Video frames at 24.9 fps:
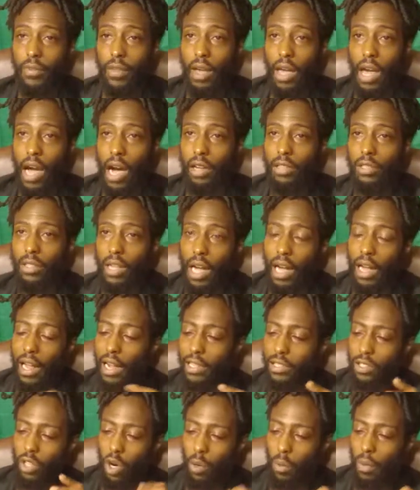
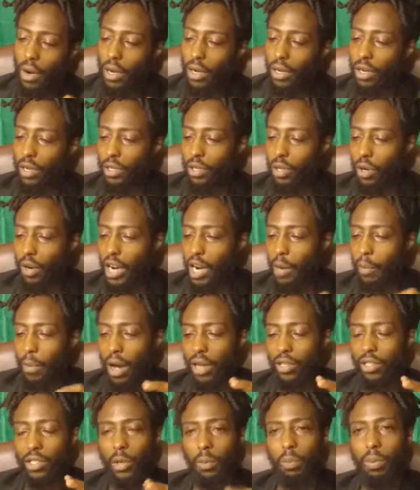I told my, you know,
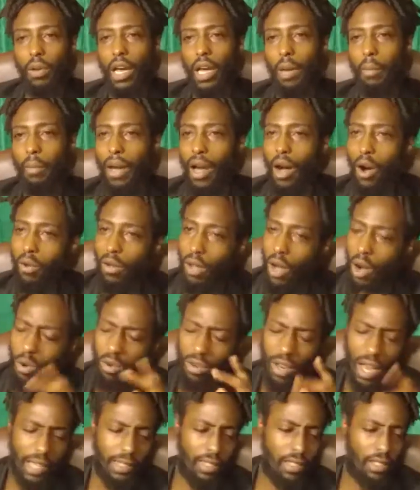everybody's complaining, man, I
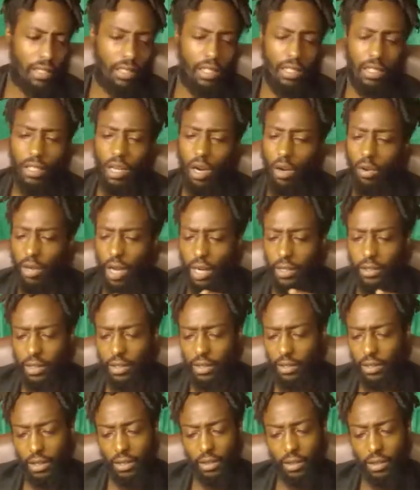don't like this teacher, I don't like
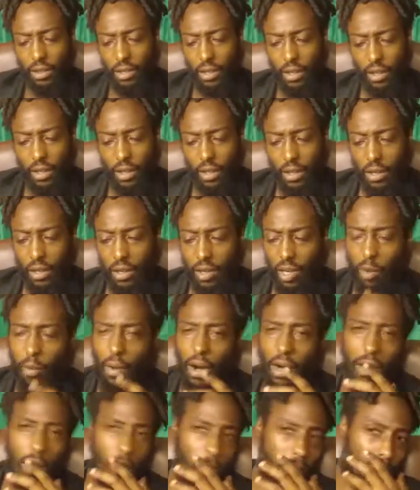this teacher. You know,
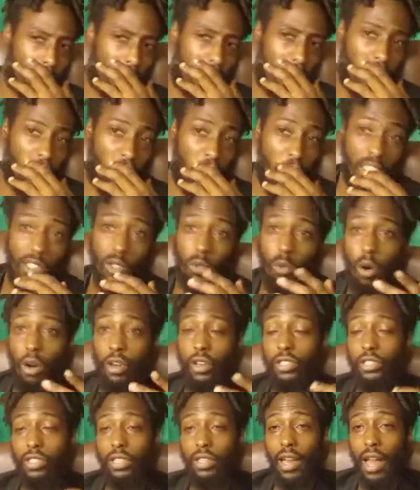my coach say, that's the one
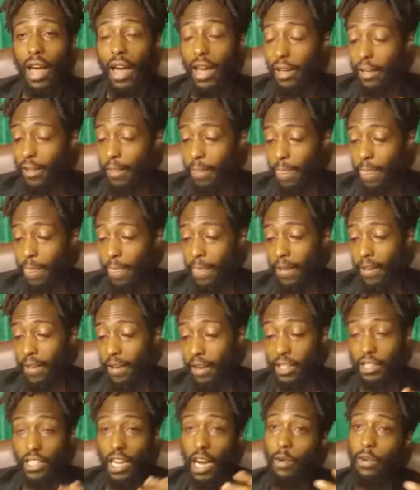you should like.
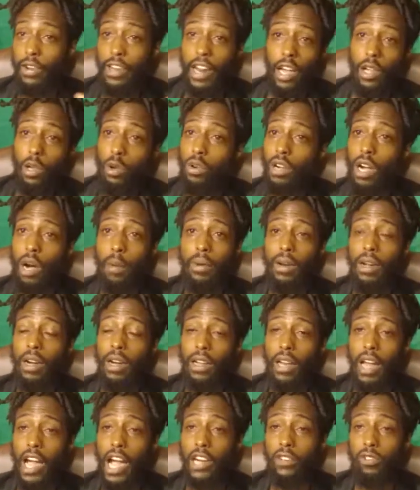Because every day you come in a
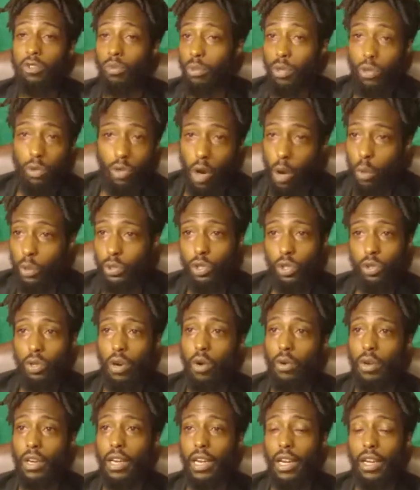classroom, you know what you're
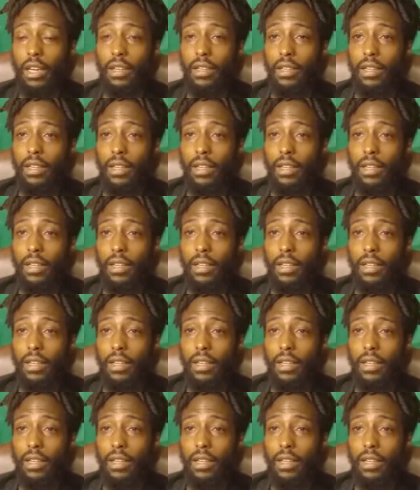going to get.